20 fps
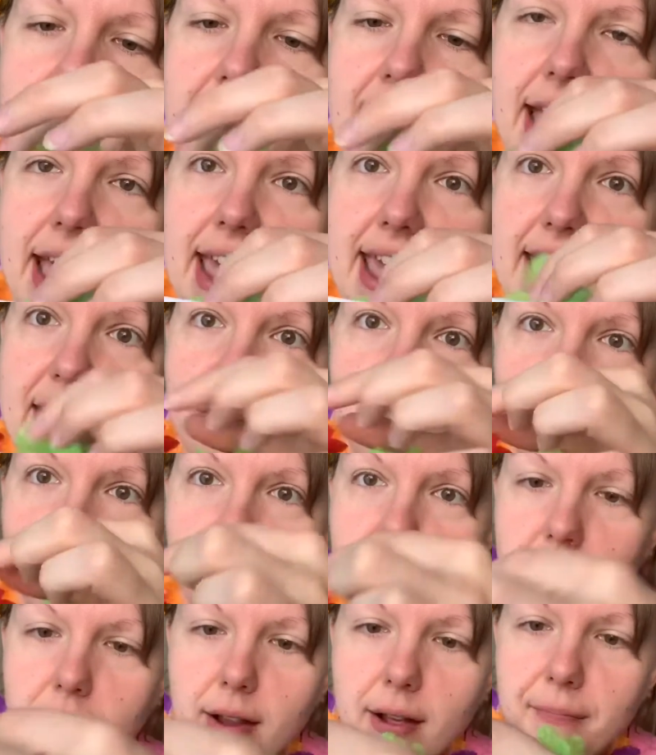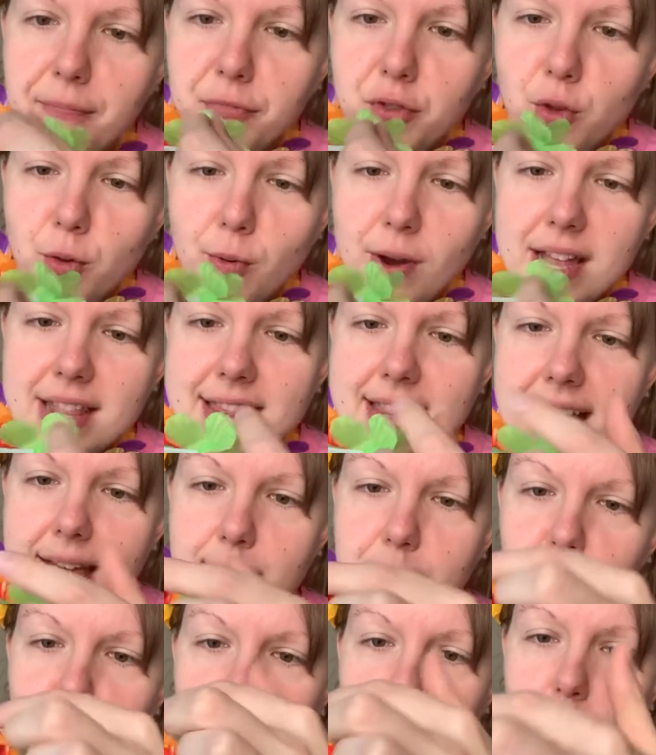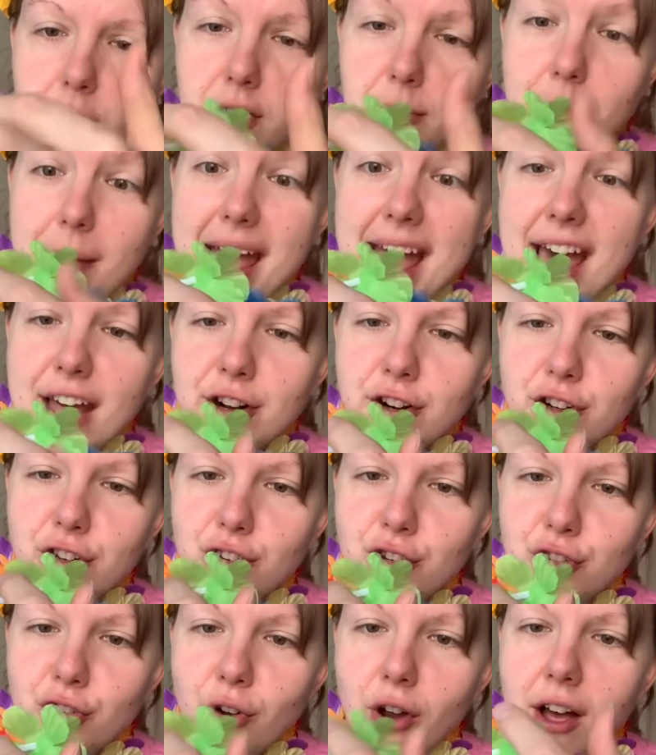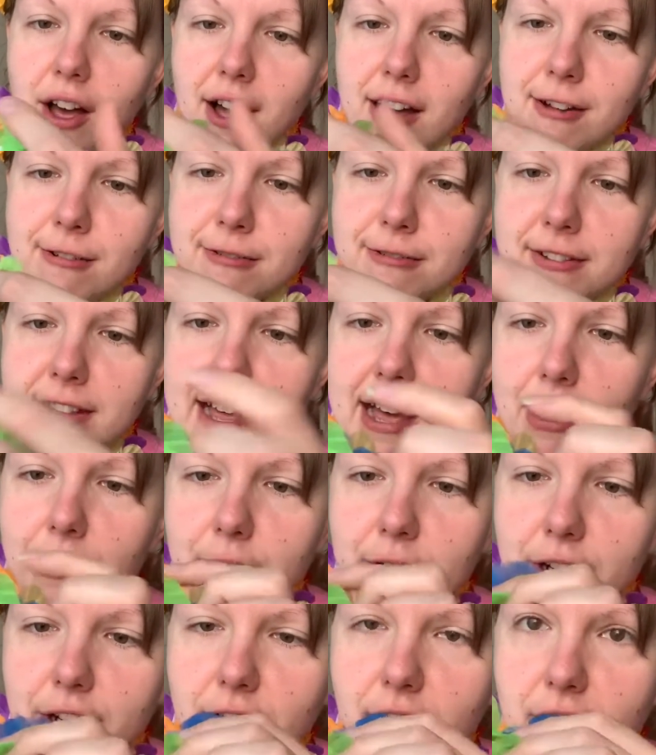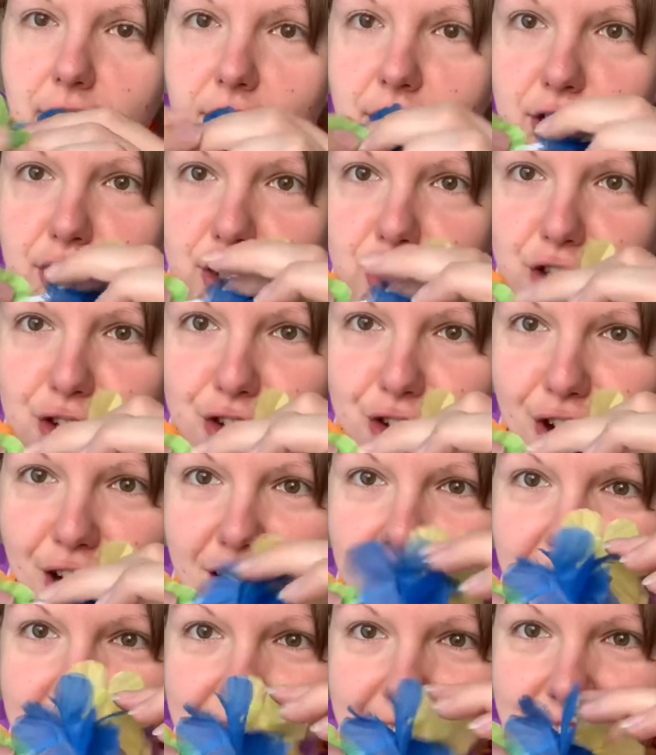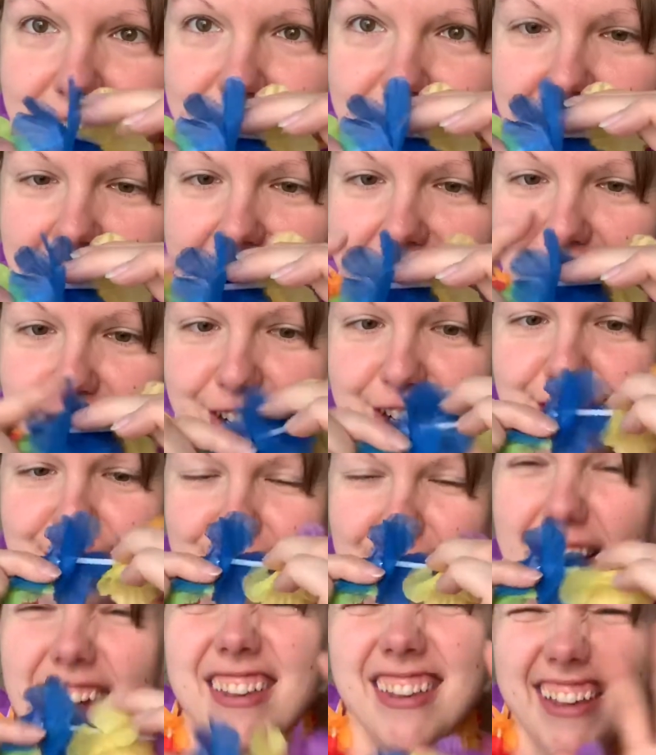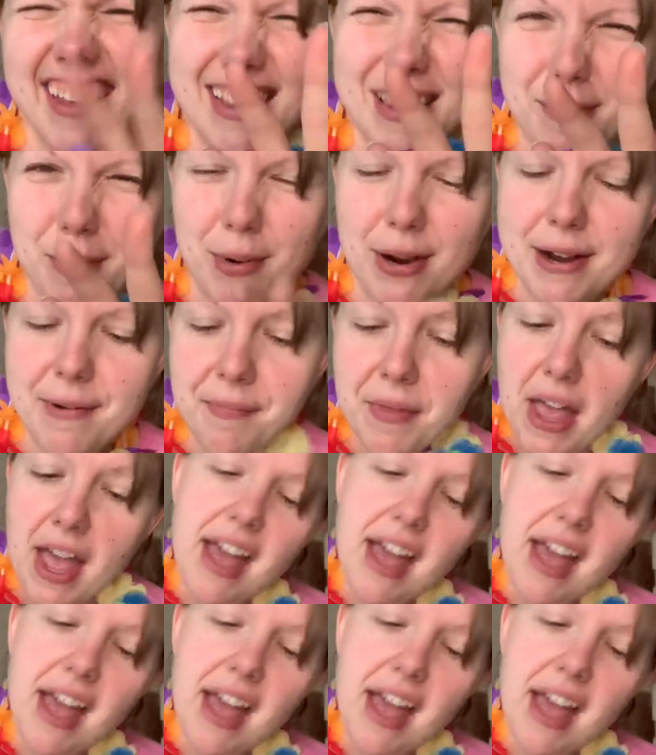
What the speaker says: and you can thread them so it's a pattern: straw, flower, straw, flower, straw. You get the point.